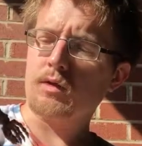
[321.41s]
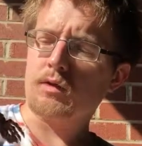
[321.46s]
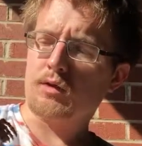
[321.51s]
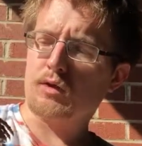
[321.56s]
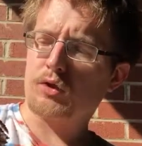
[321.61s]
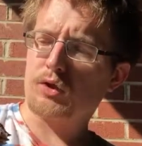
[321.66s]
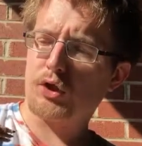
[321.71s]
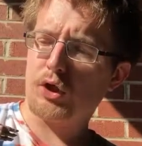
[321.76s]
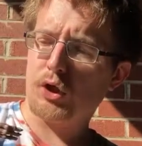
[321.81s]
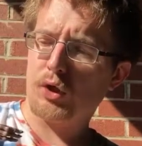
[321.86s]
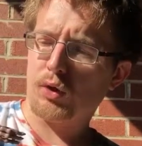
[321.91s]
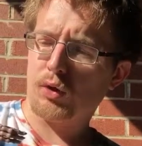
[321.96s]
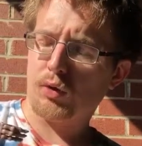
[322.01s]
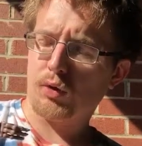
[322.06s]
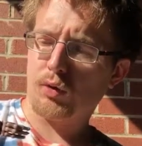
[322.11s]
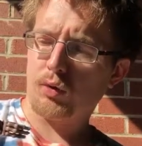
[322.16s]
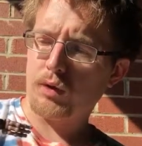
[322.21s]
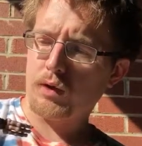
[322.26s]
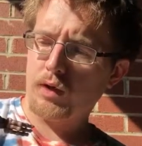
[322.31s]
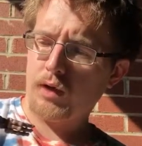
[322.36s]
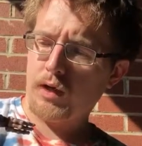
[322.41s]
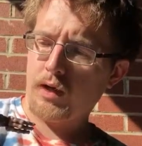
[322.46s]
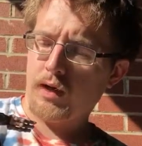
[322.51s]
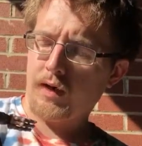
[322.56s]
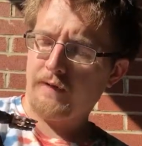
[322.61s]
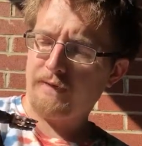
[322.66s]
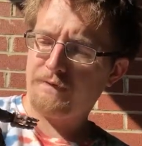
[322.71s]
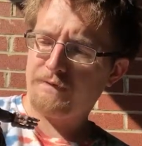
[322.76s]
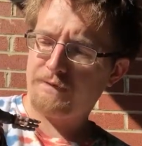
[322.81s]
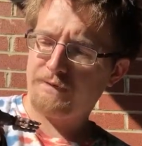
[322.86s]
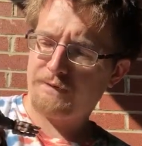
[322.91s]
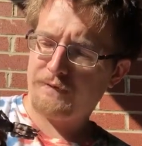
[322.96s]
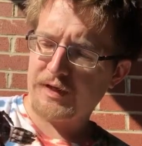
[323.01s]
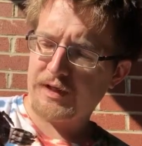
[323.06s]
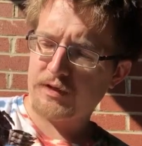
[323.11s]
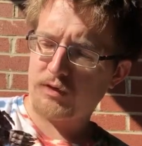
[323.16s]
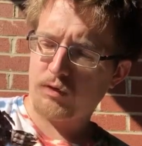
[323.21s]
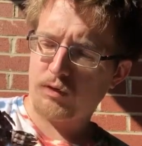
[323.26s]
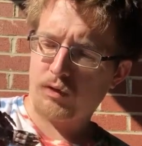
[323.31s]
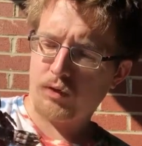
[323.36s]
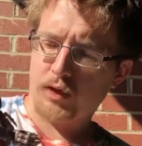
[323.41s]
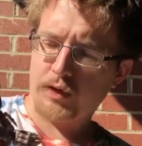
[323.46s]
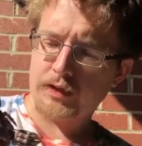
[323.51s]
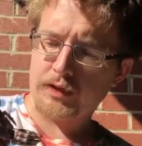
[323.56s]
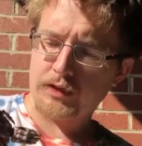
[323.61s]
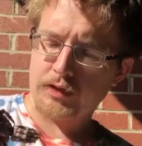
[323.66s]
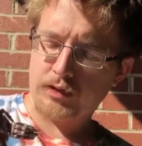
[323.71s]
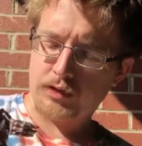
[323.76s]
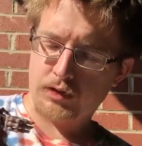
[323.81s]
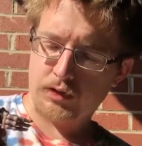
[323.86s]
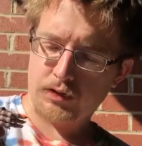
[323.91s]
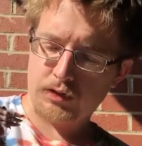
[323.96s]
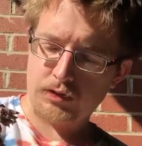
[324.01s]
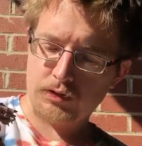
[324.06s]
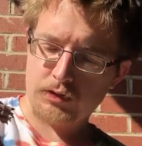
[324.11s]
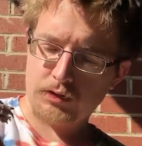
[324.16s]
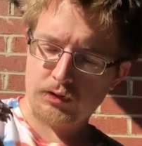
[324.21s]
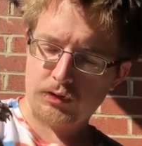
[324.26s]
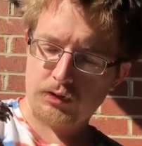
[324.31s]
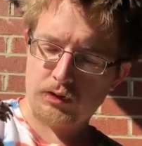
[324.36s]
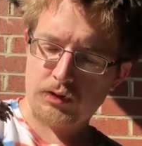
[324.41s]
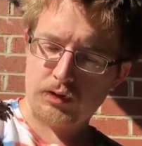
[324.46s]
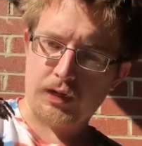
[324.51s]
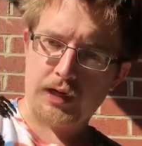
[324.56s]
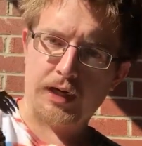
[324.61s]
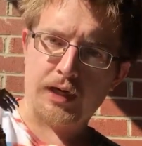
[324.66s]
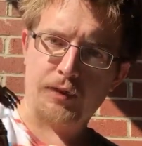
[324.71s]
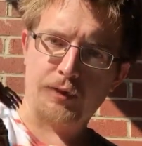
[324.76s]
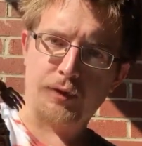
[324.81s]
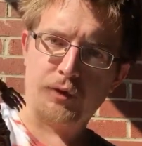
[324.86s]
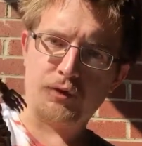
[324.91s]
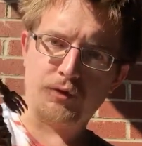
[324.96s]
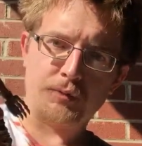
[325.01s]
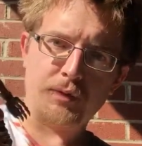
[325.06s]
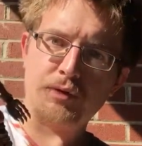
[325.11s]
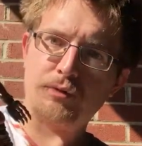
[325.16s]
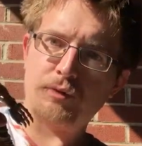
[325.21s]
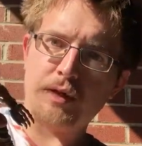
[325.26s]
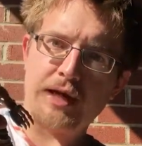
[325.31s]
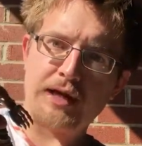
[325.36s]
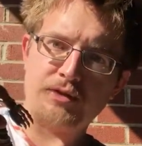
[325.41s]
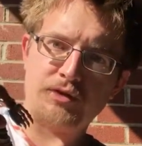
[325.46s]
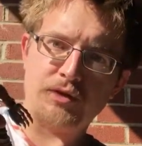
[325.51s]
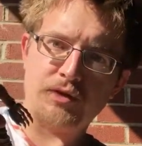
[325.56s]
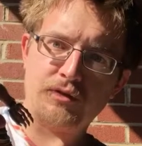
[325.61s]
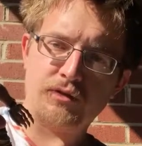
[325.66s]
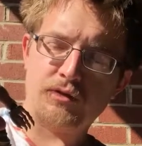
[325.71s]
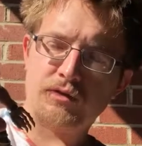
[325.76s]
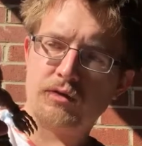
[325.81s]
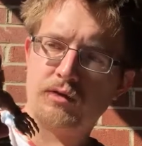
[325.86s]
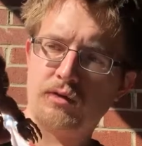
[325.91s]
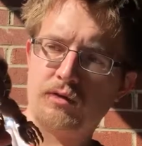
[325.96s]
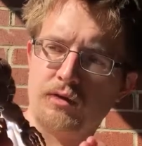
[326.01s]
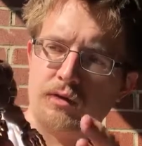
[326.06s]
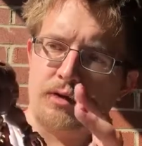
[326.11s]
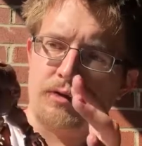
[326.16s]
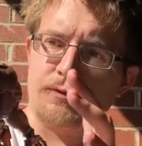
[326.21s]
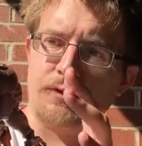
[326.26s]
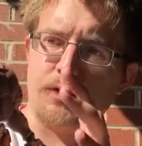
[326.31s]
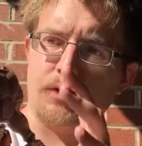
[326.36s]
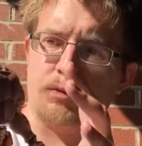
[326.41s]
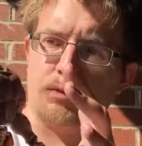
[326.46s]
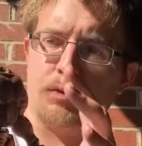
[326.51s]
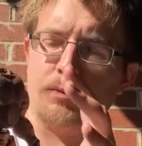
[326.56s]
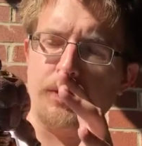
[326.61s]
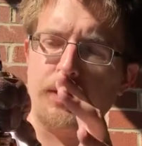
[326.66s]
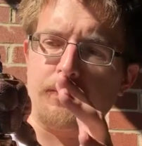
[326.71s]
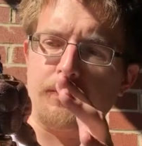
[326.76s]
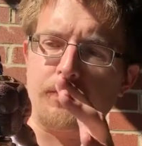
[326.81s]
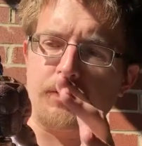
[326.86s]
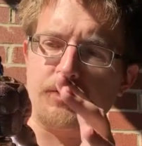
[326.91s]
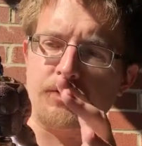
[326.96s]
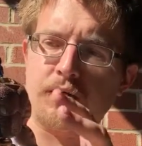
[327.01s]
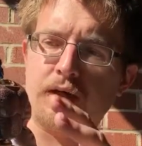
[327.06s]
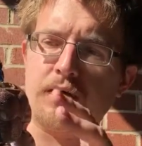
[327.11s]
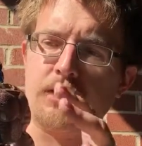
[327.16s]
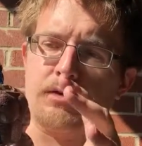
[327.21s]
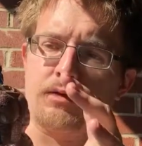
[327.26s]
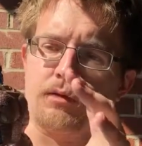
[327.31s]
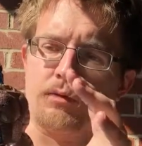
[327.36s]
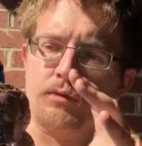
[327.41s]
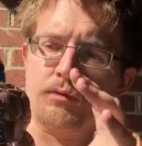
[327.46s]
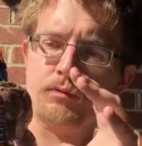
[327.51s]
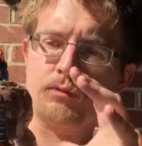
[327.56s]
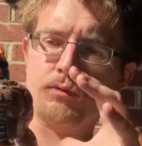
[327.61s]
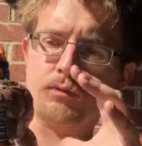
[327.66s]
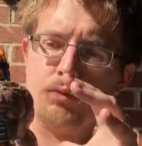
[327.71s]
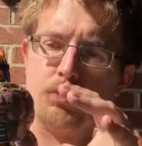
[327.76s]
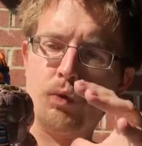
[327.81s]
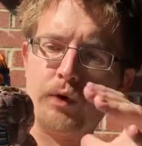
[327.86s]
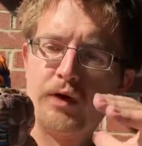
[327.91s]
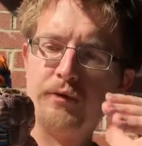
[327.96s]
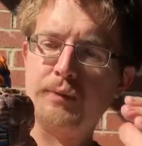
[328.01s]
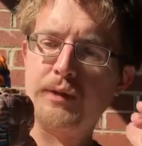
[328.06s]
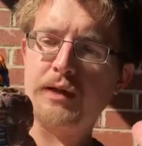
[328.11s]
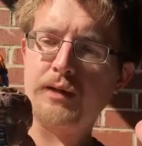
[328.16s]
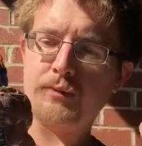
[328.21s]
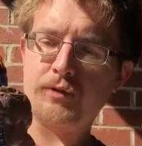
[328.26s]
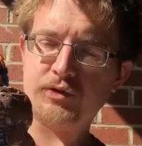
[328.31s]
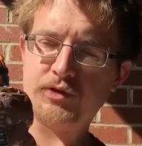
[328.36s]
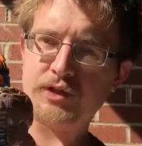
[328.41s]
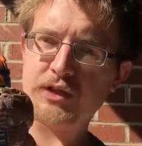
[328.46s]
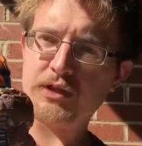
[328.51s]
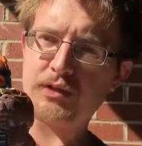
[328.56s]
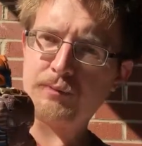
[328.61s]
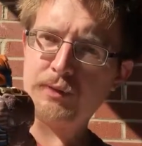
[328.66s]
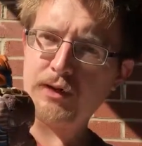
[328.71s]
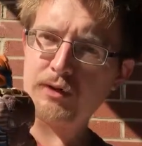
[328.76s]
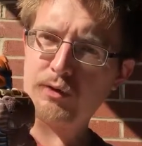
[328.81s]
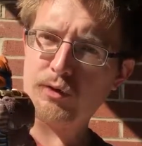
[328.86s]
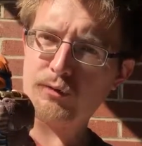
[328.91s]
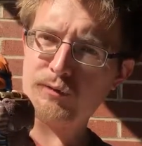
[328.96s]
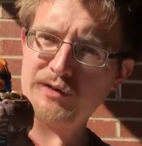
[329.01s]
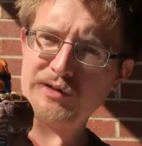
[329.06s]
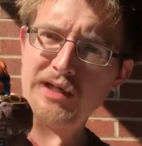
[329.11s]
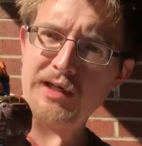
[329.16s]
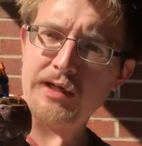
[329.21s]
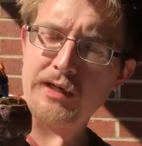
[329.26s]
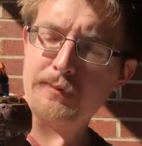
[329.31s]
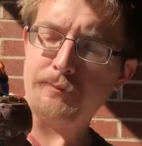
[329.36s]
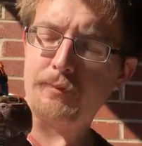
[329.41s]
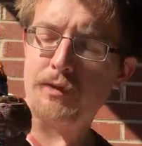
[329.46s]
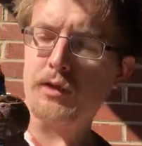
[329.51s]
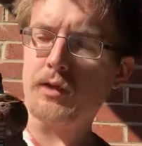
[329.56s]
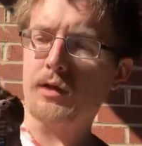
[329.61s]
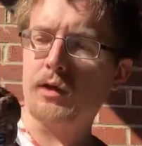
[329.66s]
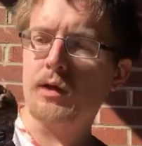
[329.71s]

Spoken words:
So I feel like had those been ratchets, this figure would have been able to stand better over time.